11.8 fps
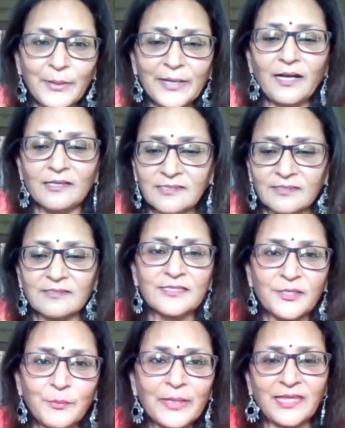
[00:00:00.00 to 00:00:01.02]
answers,
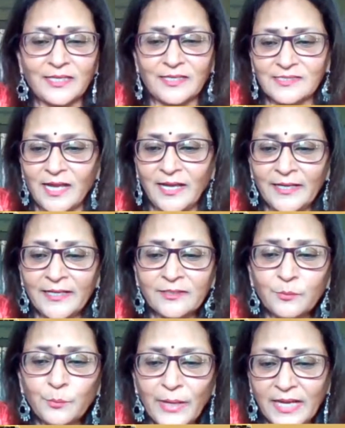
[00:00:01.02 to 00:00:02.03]
quick things. I
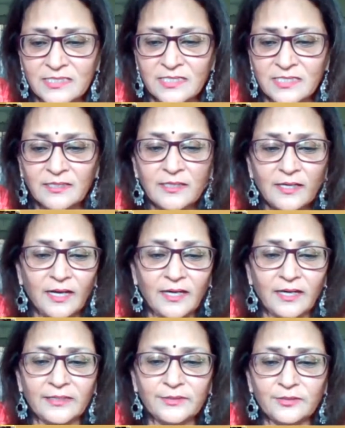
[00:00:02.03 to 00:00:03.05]
cannot wait.
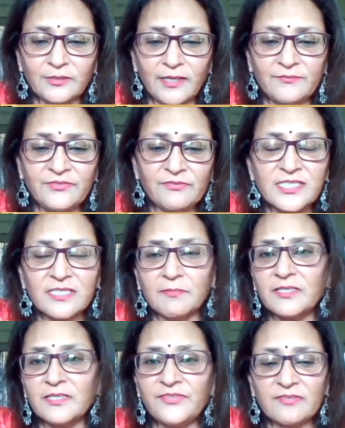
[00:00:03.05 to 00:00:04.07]

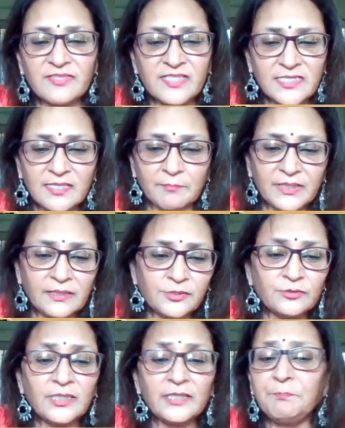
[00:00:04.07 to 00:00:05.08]
If they've said something,
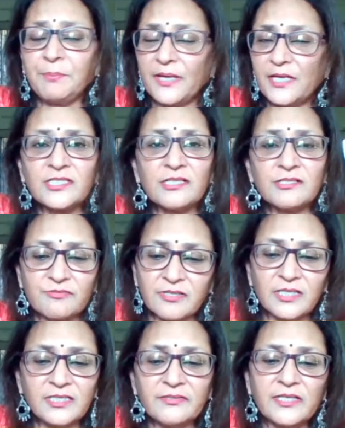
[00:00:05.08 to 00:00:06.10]
so their patience has
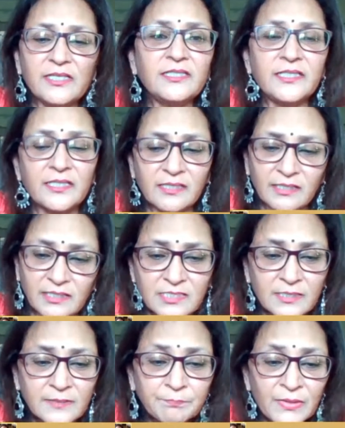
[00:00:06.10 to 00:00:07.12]
really
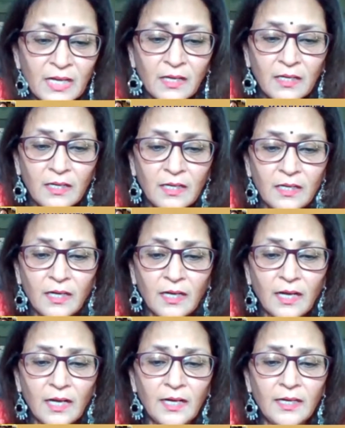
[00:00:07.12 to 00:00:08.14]
decreased.
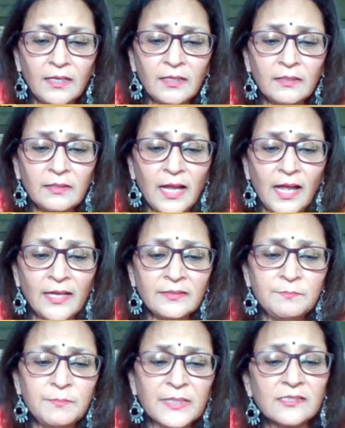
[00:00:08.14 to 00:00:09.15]

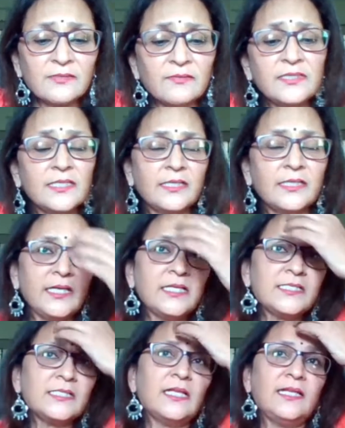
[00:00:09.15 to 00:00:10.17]
And because of the decrease
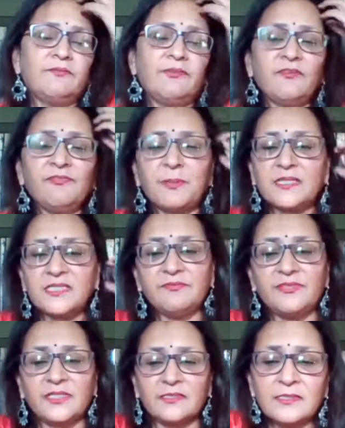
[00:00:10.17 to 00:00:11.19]
in the level of
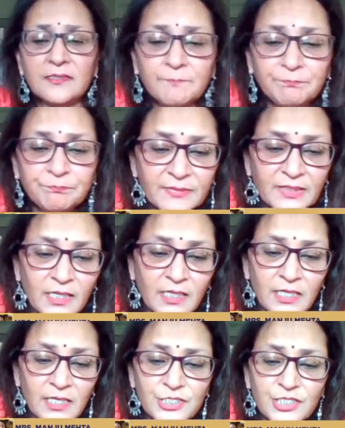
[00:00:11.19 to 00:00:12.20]
perseverance,
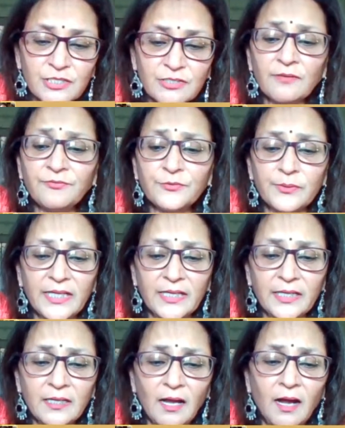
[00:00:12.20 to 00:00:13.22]
children of
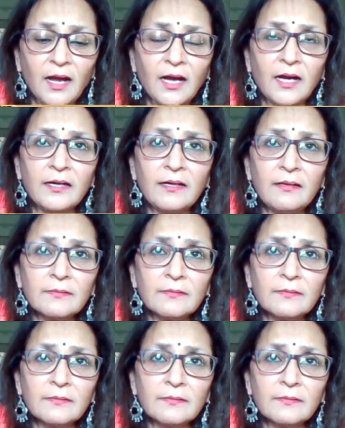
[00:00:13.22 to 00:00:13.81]
today are